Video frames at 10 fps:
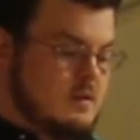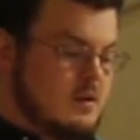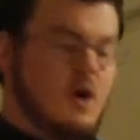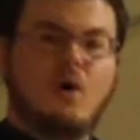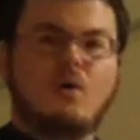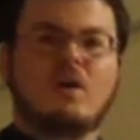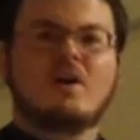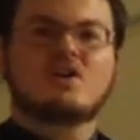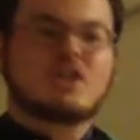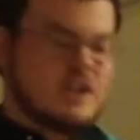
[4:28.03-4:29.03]
The
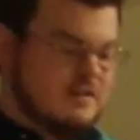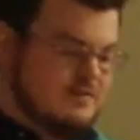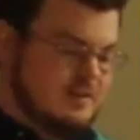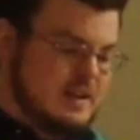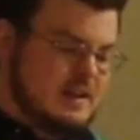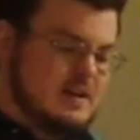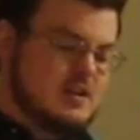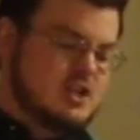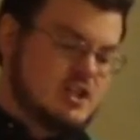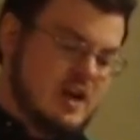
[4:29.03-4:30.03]
whole shuffling,
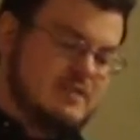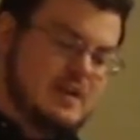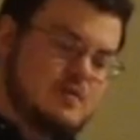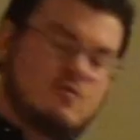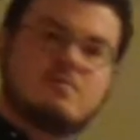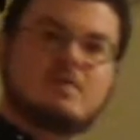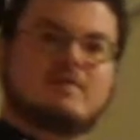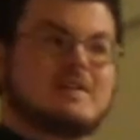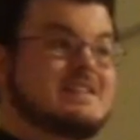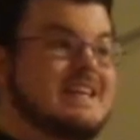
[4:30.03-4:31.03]
shoving group
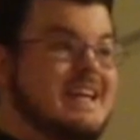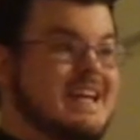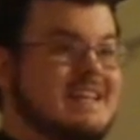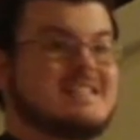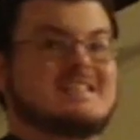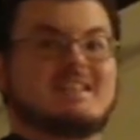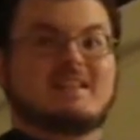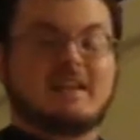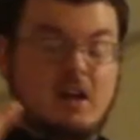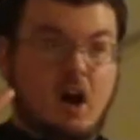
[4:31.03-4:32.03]
of us
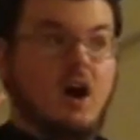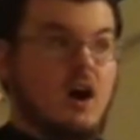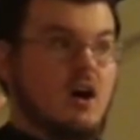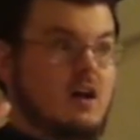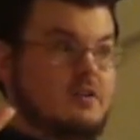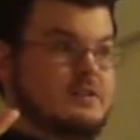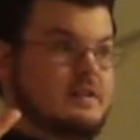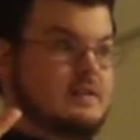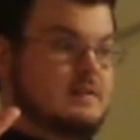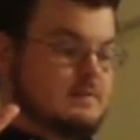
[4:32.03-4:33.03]
instantly halted.